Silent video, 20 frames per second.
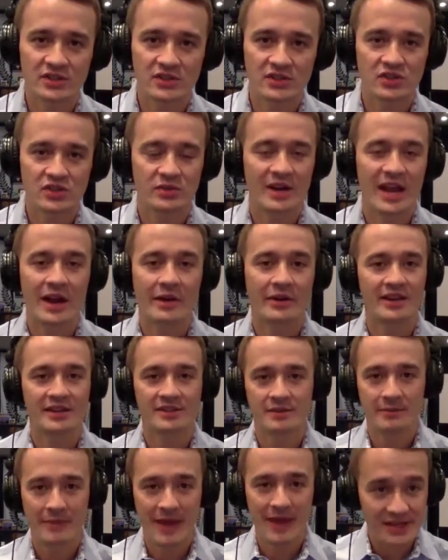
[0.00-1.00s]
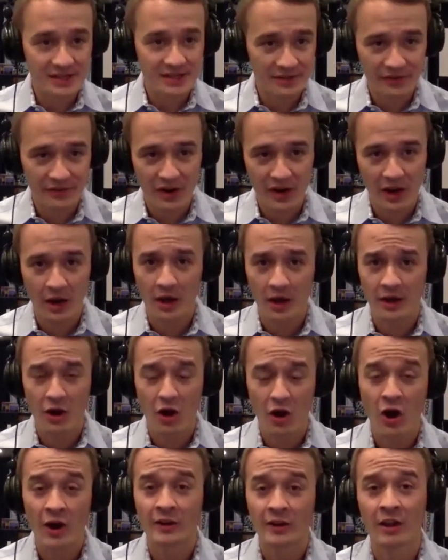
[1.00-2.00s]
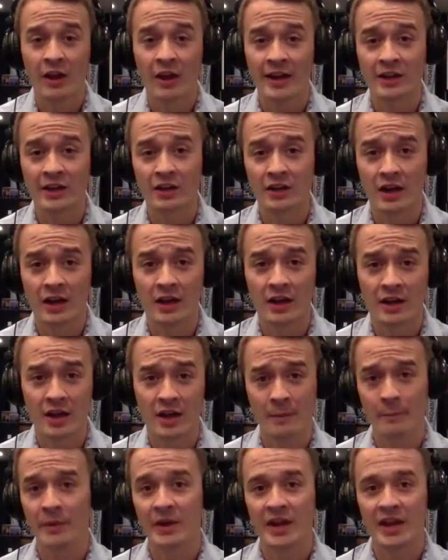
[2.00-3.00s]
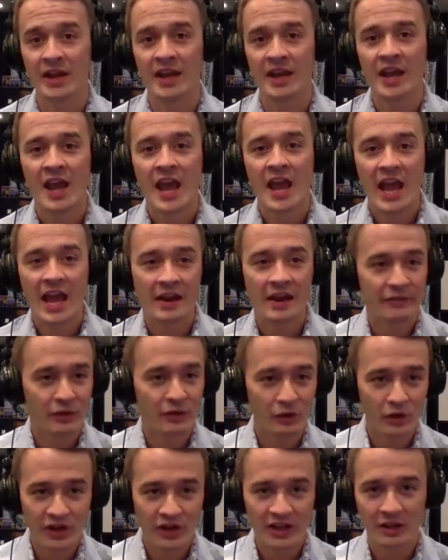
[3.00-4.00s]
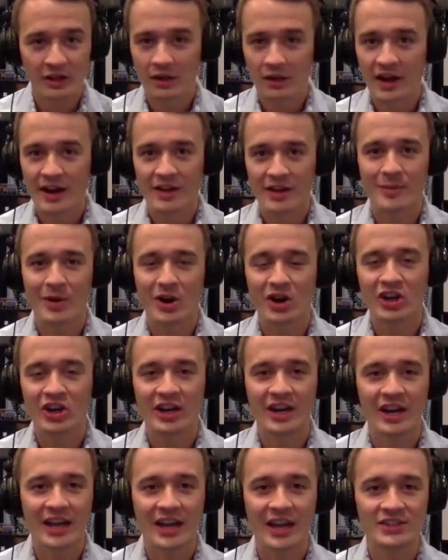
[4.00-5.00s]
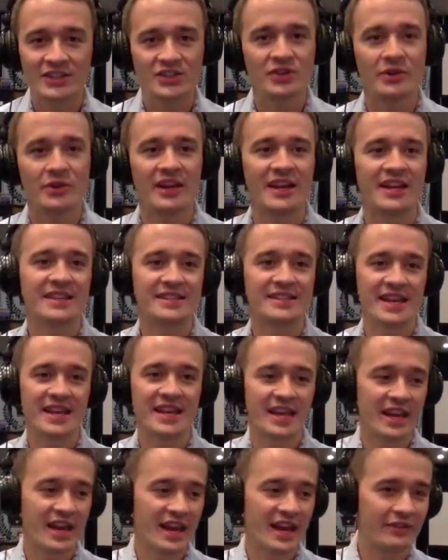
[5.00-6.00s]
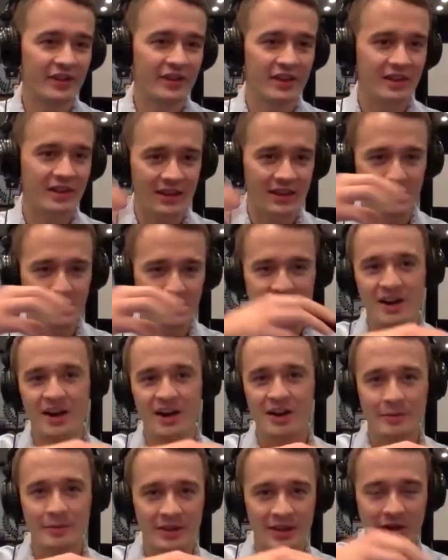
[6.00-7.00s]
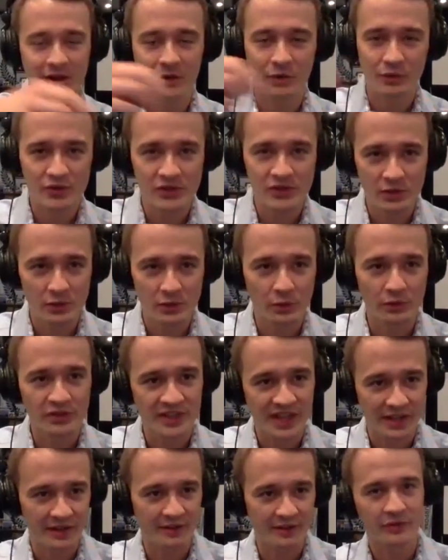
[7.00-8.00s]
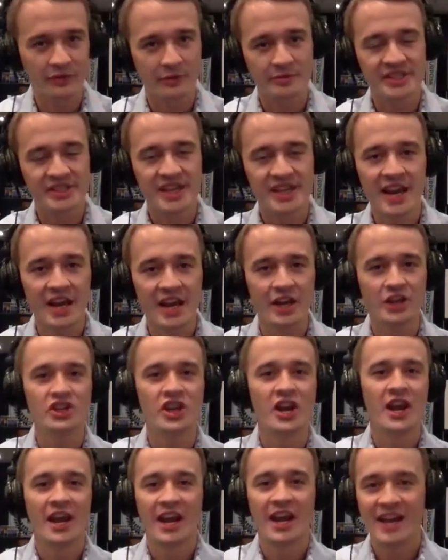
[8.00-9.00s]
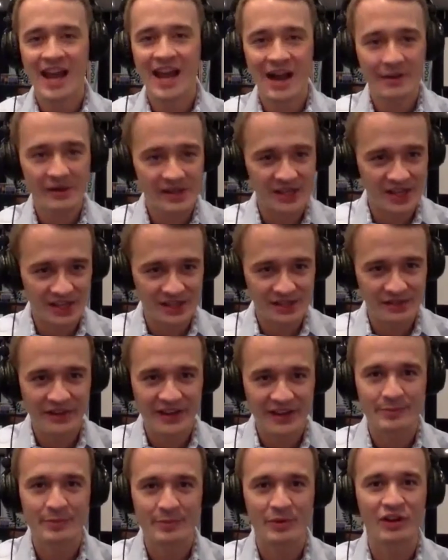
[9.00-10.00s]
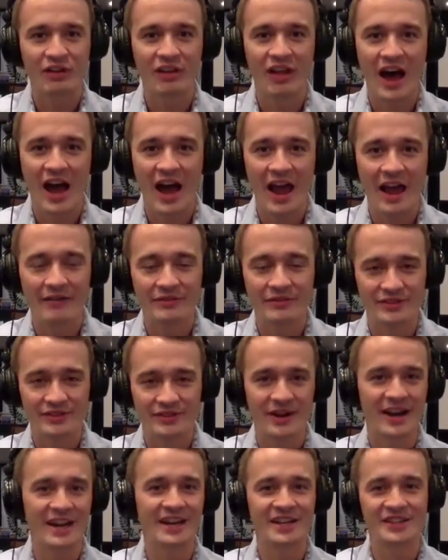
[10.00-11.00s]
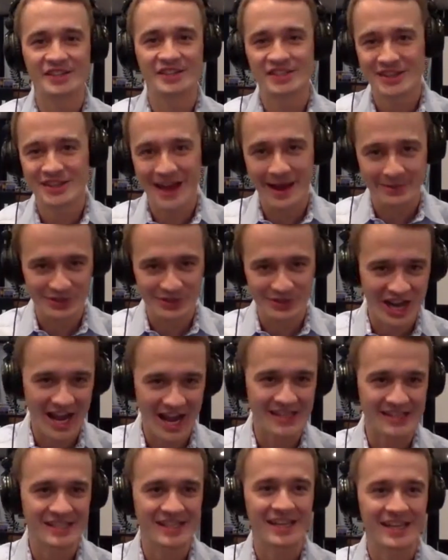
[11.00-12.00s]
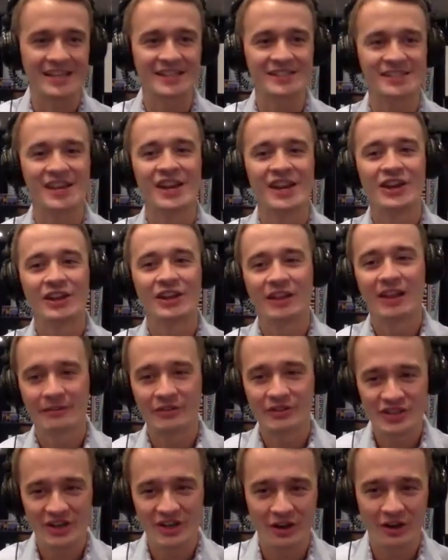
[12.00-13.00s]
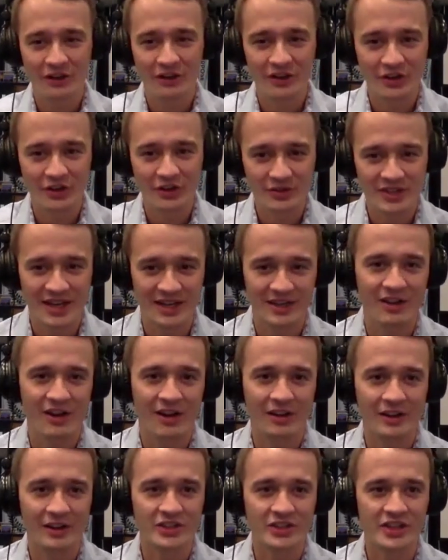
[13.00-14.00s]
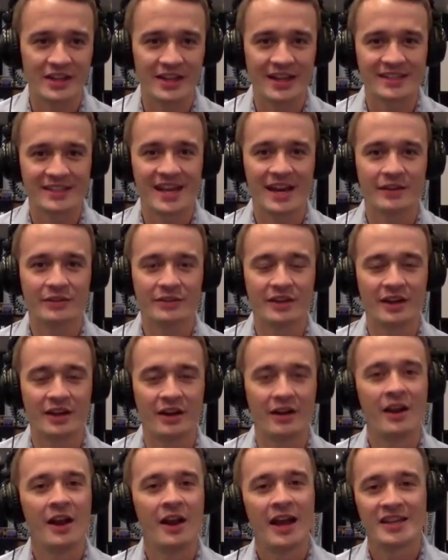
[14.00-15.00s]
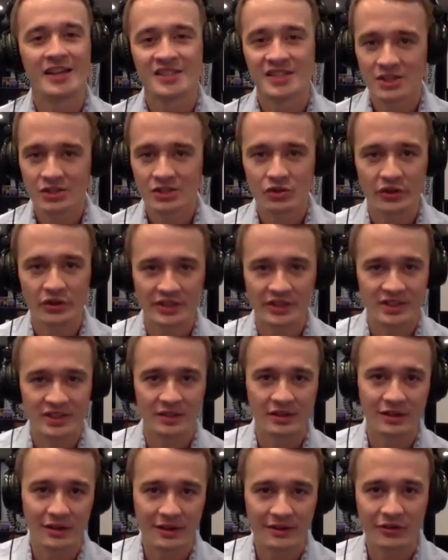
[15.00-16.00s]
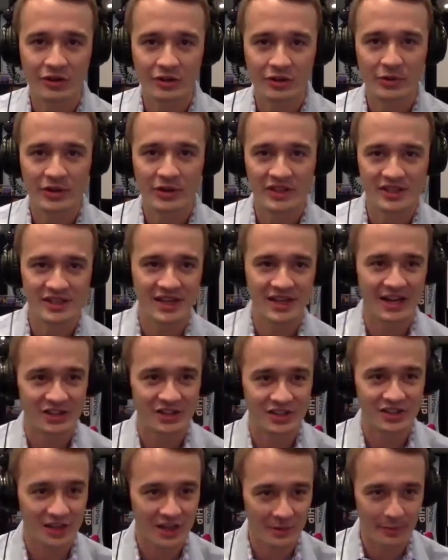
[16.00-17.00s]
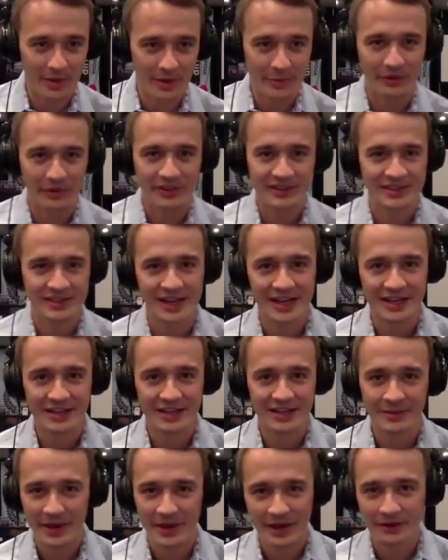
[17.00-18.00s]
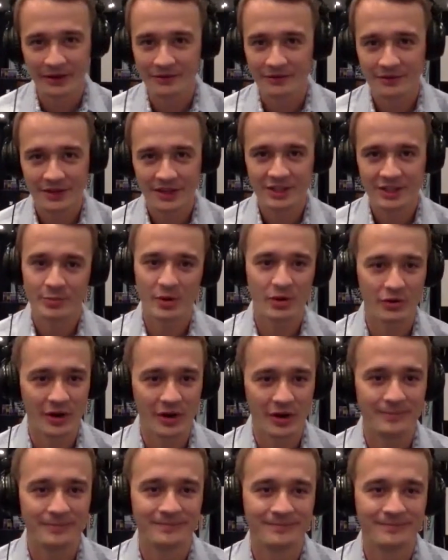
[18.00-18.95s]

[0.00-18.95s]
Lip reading: And so now he has a massive online company. And if you look at a lot of the marketing he's doing, he's taking everything that we taught him in the old school selling from stage. And now he does Facebook Lives, right? He does Snapchats, and he's leveraging all the new technology that's out there, essentially to deliver a presentation to get people excited about his program.